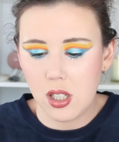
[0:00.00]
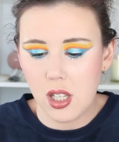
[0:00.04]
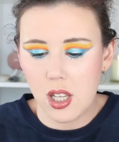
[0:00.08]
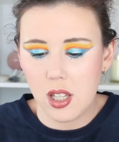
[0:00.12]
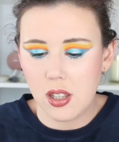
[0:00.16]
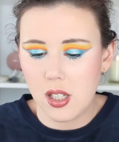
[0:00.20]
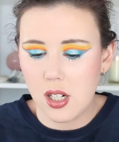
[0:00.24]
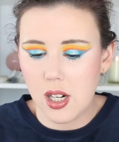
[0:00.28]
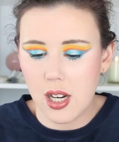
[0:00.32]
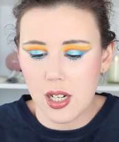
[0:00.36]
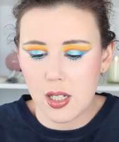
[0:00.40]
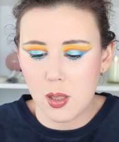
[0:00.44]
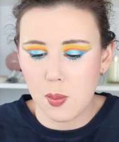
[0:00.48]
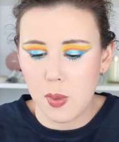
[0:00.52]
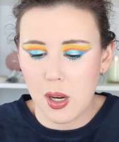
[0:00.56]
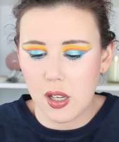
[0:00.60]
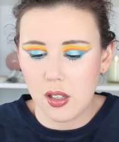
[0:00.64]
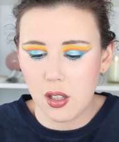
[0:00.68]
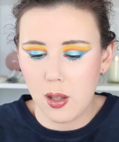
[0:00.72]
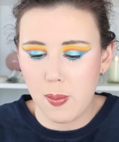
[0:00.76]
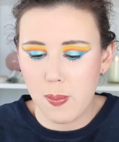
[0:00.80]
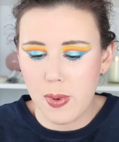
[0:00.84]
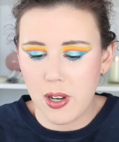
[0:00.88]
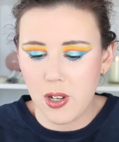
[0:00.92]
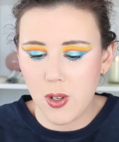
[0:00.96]
in the next
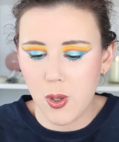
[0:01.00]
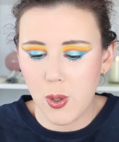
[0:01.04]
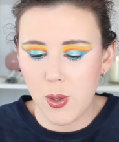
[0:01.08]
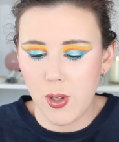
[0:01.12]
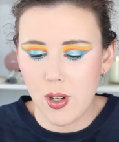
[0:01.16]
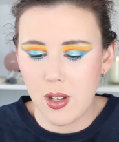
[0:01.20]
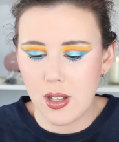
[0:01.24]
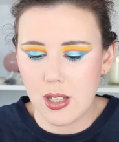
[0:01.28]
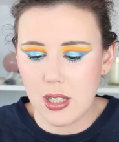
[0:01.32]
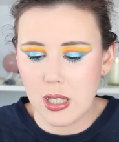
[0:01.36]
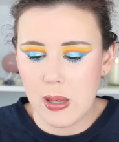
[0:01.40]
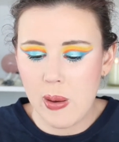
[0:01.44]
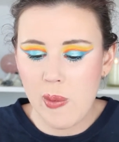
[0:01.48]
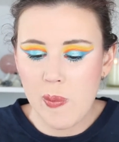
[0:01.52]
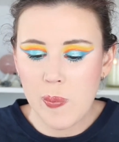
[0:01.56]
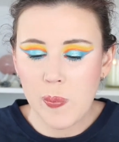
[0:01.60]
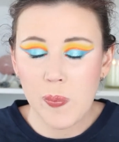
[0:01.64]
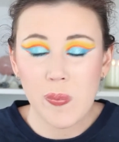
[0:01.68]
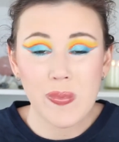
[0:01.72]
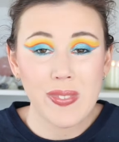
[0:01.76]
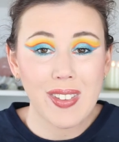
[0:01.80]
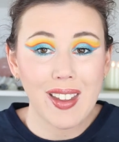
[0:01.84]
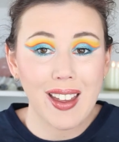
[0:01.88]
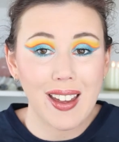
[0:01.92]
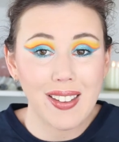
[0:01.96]
month, because
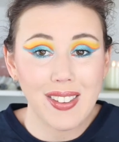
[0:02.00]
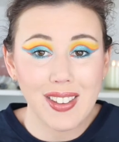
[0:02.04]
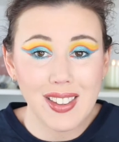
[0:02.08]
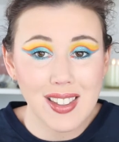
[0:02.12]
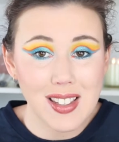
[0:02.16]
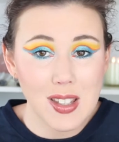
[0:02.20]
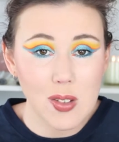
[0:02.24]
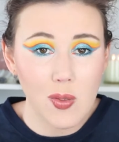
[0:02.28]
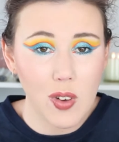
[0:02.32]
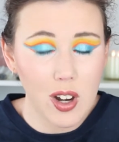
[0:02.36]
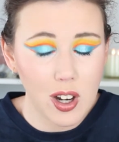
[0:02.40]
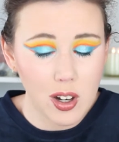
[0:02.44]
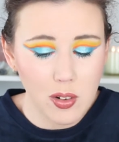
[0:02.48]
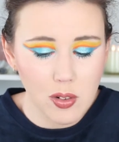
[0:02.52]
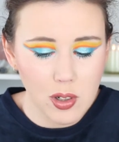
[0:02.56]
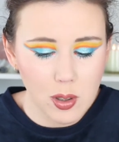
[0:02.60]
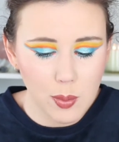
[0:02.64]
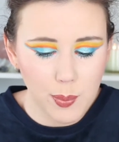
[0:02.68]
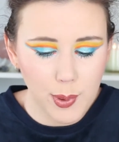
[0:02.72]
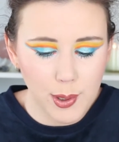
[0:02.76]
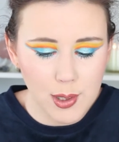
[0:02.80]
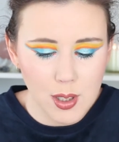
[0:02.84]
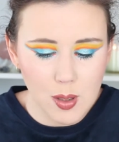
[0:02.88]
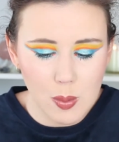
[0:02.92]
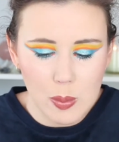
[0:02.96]
I think it's a very real
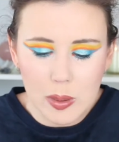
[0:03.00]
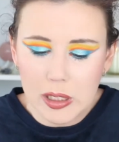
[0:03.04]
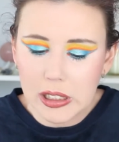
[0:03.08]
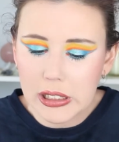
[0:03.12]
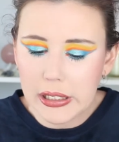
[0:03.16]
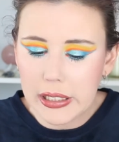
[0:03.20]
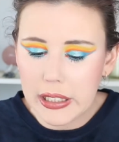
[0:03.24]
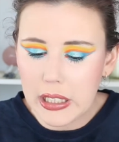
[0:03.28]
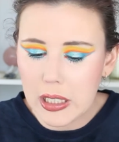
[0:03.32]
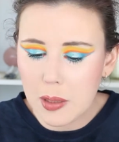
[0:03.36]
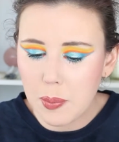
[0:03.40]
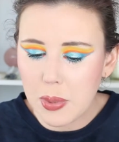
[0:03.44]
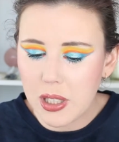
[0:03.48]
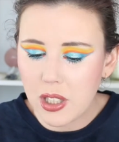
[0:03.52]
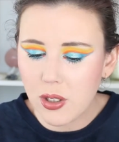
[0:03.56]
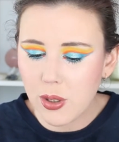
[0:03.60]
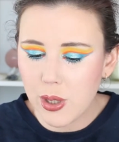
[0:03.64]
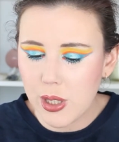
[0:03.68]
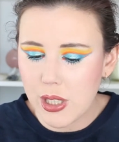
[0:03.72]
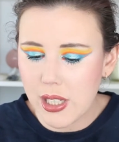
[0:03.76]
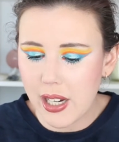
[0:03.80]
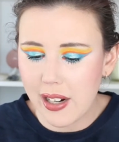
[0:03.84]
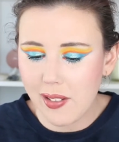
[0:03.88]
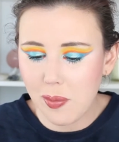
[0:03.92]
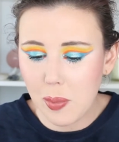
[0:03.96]
possibility,
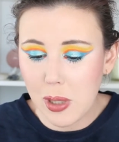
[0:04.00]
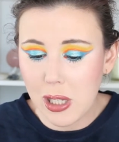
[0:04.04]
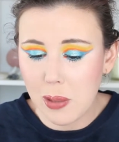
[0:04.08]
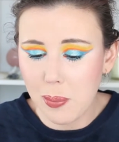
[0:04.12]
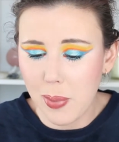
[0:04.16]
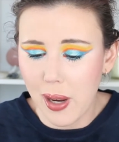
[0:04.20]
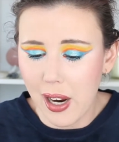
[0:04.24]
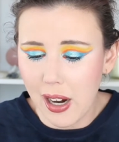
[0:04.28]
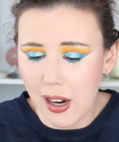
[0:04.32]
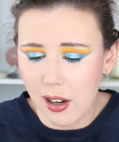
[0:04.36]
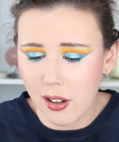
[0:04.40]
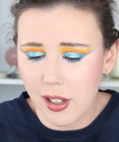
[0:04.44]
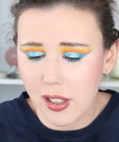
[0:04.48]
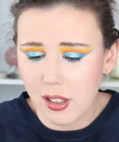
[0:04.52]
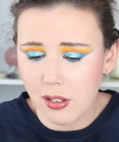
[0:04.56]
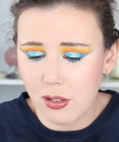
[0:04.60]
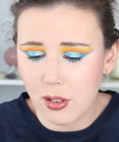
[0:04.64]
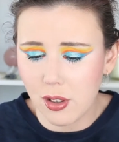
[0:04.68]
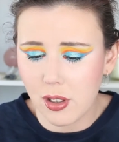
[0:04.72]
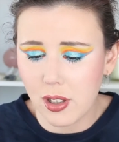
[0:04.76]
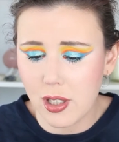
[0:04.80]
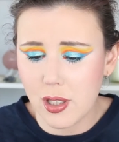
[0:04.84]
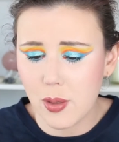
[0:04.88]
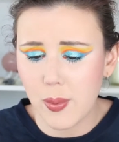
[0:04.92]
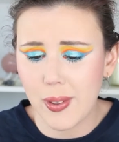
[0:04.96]
because I've been powering
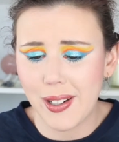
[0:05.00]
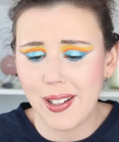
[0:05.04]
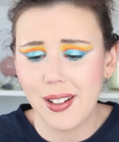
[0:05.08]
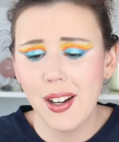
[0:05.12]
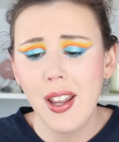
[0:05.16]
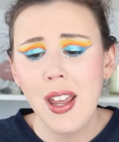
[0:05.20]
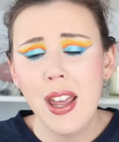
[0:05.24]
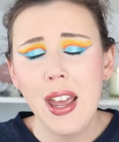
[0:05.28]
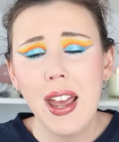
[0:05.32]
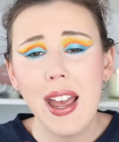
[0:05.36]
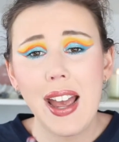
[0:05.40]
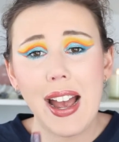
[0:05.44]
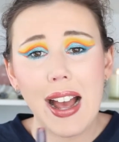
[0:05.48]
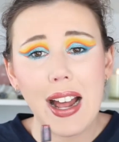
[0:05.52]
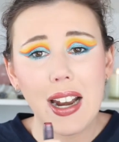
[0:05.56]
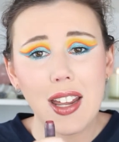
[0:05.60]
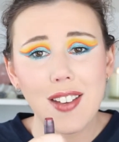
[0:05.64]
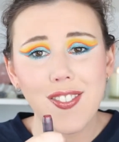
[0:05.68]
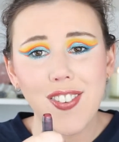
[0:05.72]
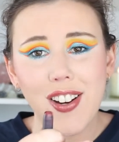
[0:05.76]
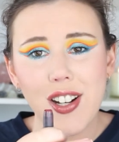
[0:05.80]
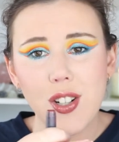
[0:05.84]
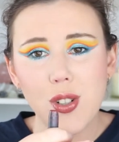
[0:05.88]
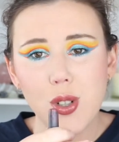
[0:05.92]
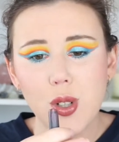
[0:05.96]
through this one. And
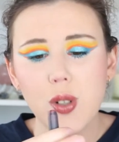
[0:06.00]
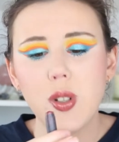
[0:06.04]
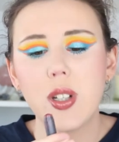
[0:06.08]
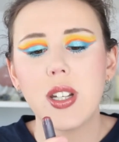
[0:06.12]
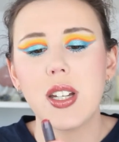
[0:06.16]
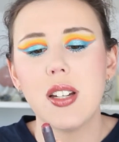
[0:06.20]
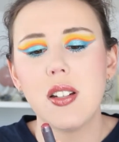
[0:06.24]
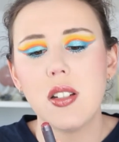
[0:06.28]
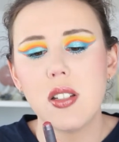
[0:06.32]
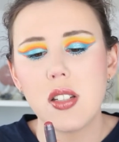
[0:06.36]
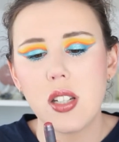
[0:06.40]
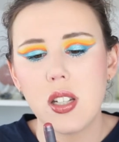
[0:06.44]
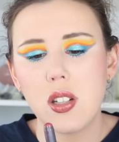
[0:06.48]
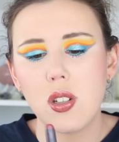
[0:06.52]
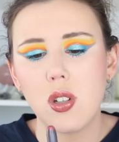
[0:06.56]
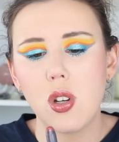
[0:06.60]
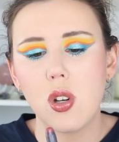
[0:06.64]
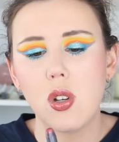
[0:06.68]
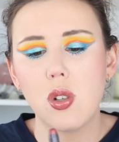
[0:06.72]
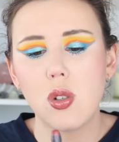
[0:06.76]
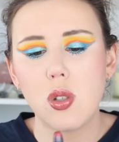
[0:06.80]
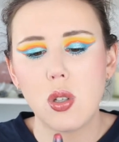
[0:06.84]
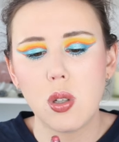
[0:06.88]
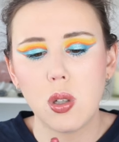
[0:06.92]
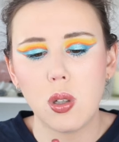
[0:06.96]
if I do
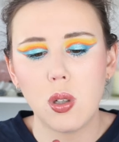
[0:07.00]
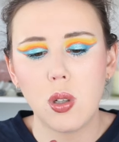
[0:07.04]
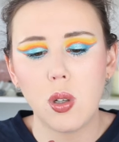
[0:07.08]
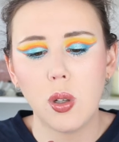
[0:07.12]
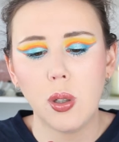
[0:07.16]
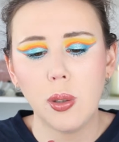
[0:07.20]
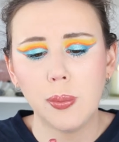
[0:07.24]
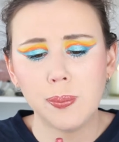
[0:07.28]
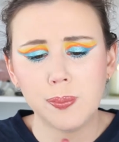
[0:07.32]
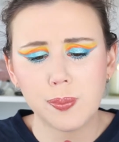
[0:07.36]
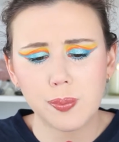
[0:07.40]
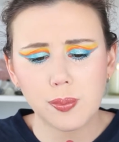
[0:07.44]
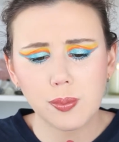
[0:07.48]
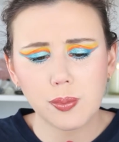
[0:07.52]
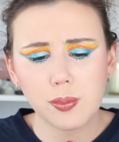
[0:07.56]
continue to